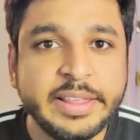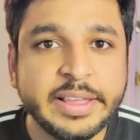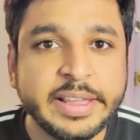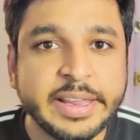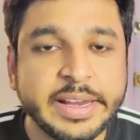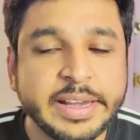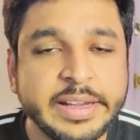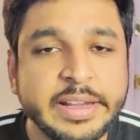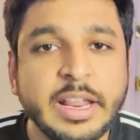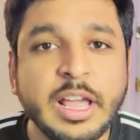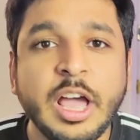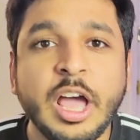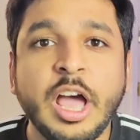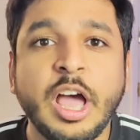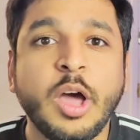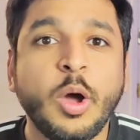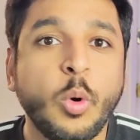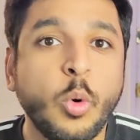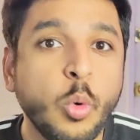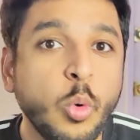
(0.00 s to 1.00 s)
the kit,
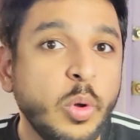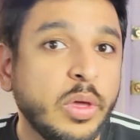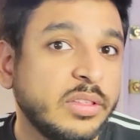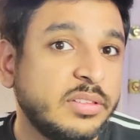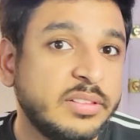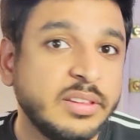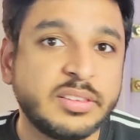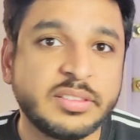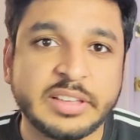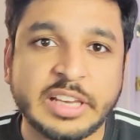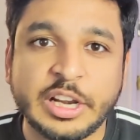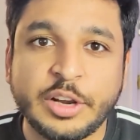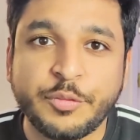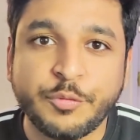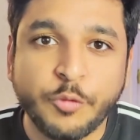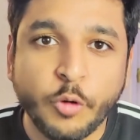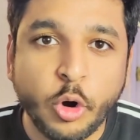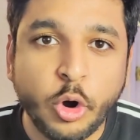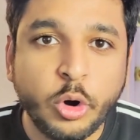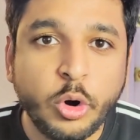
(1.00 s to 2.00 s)
who is this kit
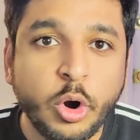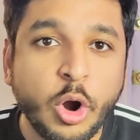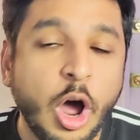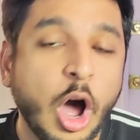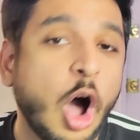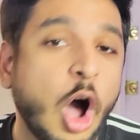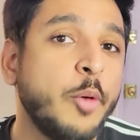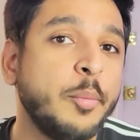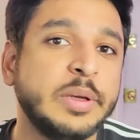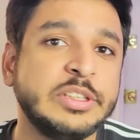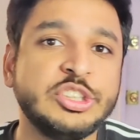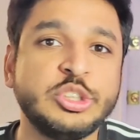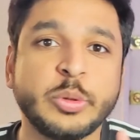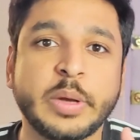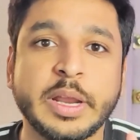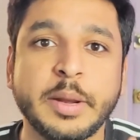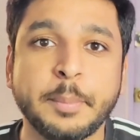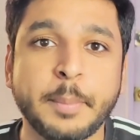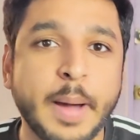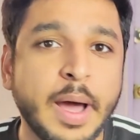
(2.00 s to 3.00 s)
for, how much you
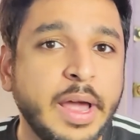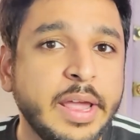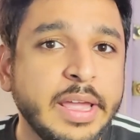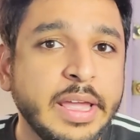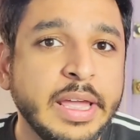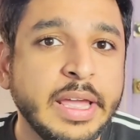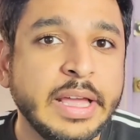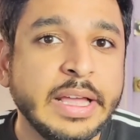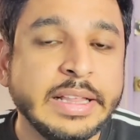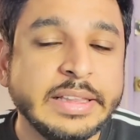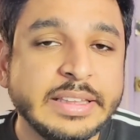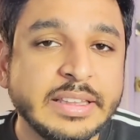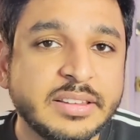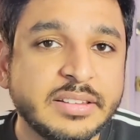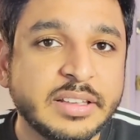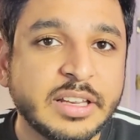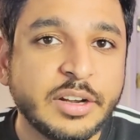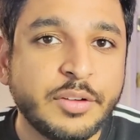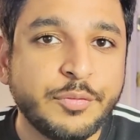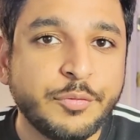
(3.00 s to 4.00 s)
can buy this
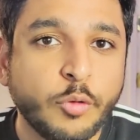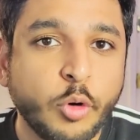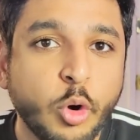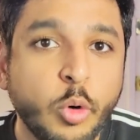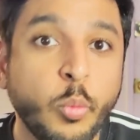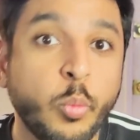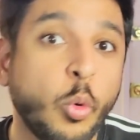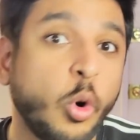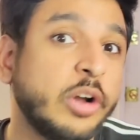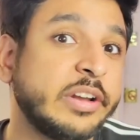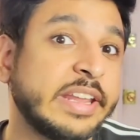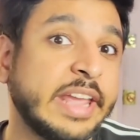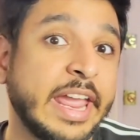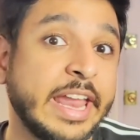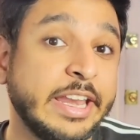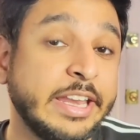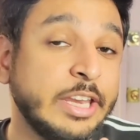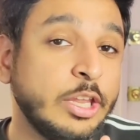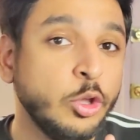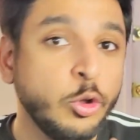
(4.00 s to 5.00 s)
kit for, what
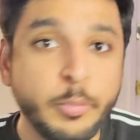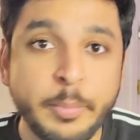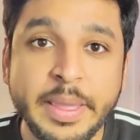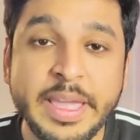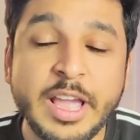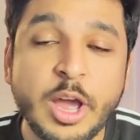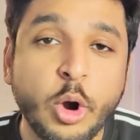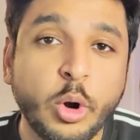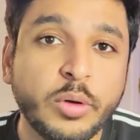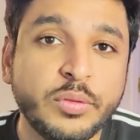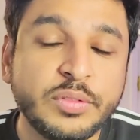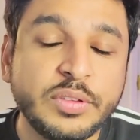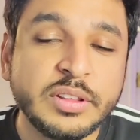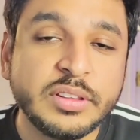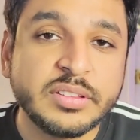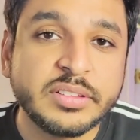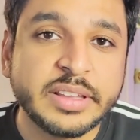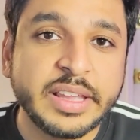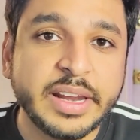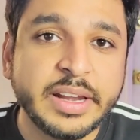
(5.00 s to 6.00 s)
can you make out of
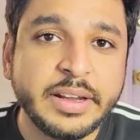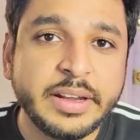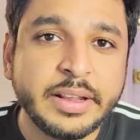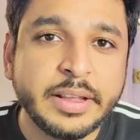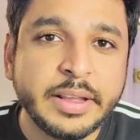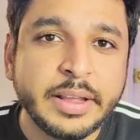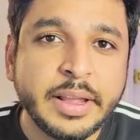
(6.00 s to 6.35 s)
this kit